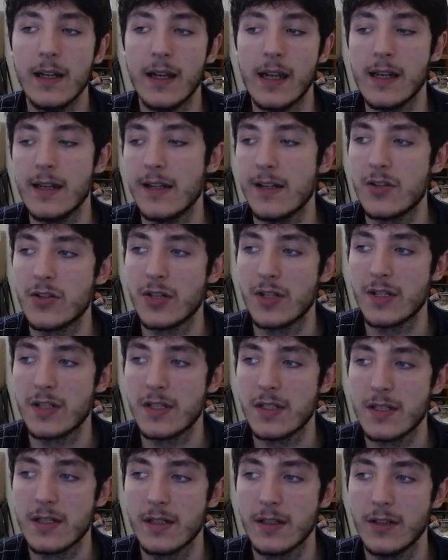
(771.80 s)
and it's
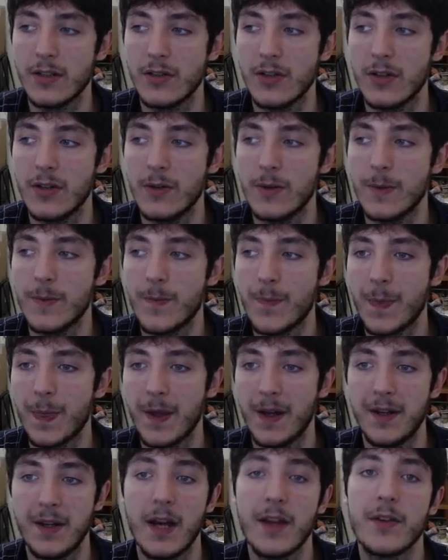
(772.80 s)
just, you know,
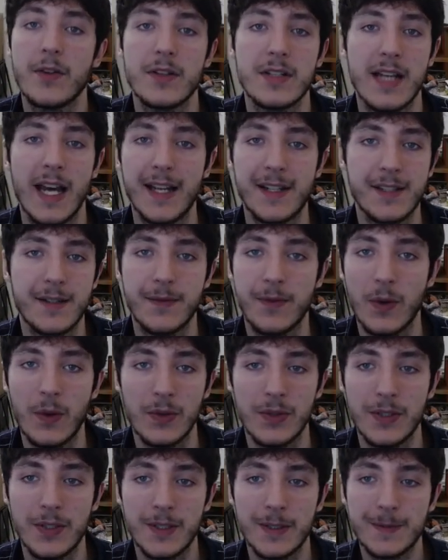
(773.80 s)
another test
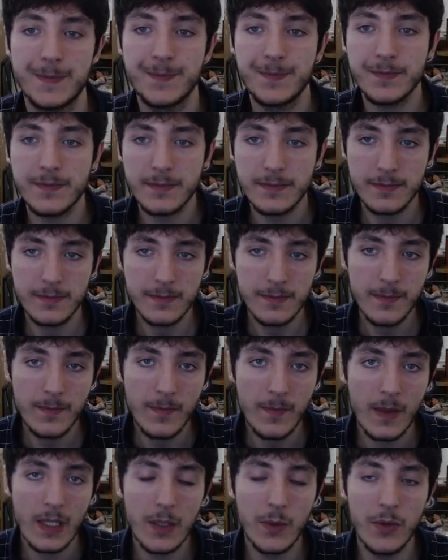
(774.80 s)
folder.
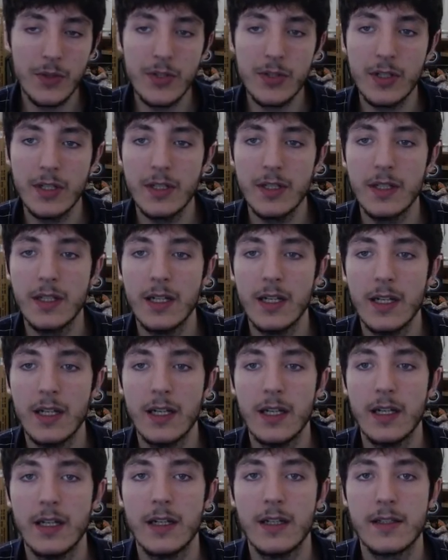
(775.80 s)
Well, you could
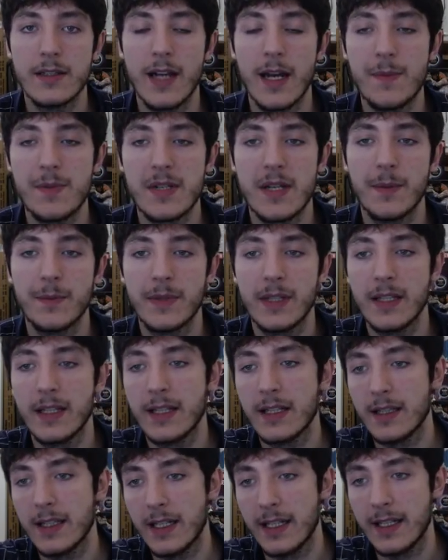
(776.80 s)
type
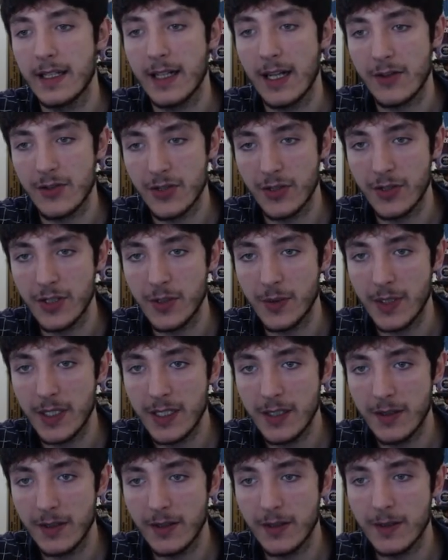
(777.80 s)
something like, I'll show you
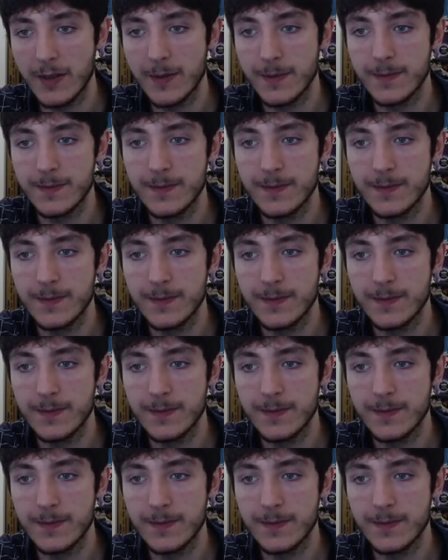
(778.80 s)
here,